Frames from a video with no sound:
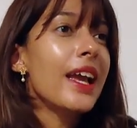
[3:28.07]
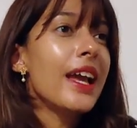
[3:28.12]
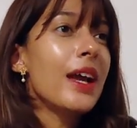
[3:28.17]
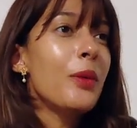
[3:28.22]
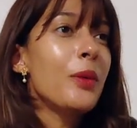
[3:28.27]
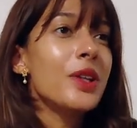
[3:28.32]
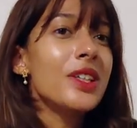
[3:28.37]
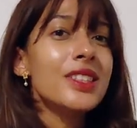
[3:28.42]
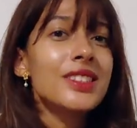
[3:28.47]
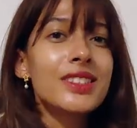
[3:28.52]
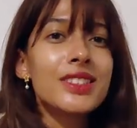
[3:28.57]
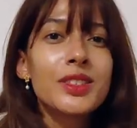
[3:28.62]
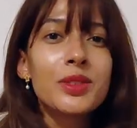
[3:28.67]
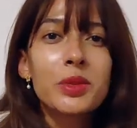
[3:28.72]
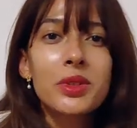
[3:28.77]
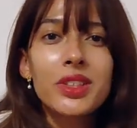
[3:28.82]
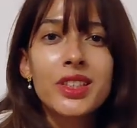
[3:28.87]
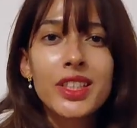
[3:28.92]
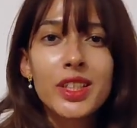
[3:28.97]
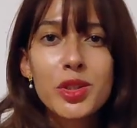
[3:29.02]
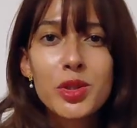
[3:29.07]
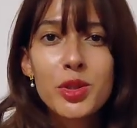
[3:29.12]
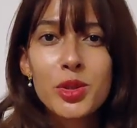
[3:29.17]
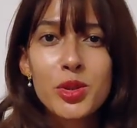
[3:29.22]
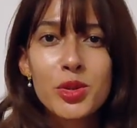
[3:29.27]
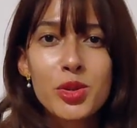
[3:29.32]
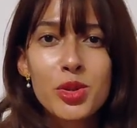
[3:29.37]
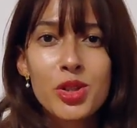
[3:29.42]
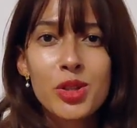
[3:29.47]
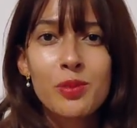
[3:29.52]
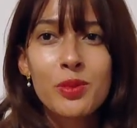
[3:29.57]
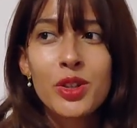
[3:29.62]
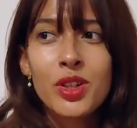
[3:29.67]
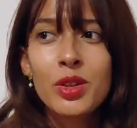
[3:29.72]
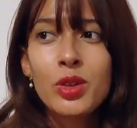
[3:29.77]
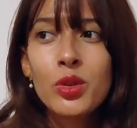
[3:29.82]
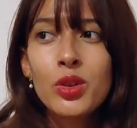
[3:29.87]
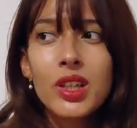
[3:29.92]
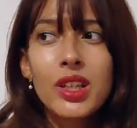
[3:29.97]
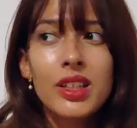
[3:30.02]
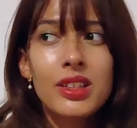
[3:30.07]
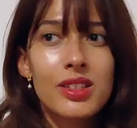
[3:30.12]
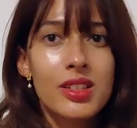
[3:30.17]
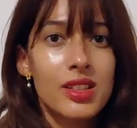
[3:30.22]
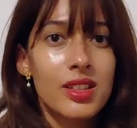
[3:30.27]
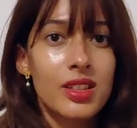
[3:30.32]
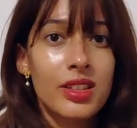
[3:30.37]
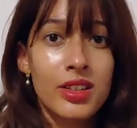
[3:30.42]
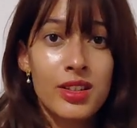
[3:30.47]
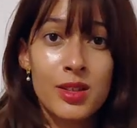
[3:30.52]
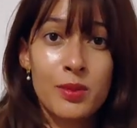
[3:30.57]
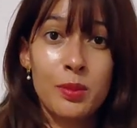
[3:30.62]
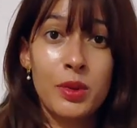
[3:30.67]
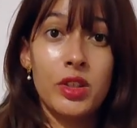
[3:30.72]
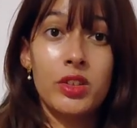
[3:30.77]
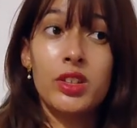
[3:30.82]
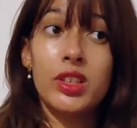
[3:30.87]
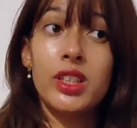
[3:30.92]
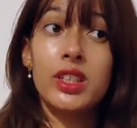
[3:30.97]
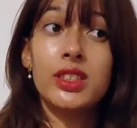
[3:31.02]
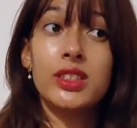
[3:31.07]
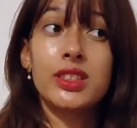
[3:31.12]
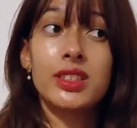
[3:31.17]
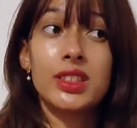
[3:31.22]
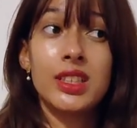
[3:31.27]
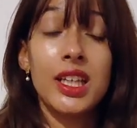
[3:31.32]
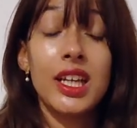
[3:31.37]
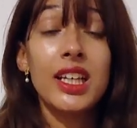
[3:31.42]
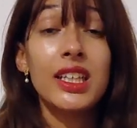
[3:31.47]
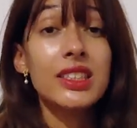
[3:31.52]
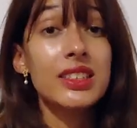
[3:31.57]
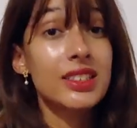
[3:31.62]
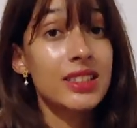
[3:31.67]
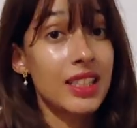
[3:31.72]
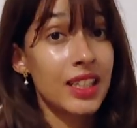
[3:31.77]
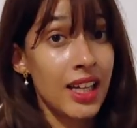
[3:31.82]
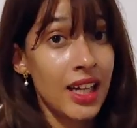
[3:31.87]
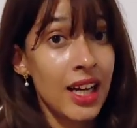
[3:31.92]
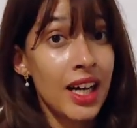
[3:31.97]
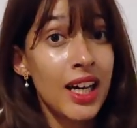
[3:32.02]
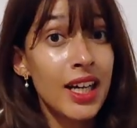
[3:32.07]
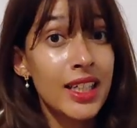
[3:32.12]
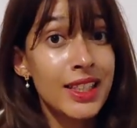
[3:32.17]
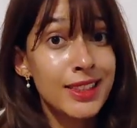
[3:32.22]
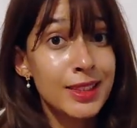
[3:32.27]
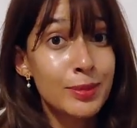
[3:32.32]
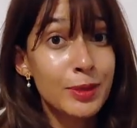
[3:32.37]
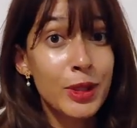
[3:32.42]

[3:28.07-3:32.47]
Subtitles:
Whereas in a relationship, you get to experience, yes, the highs,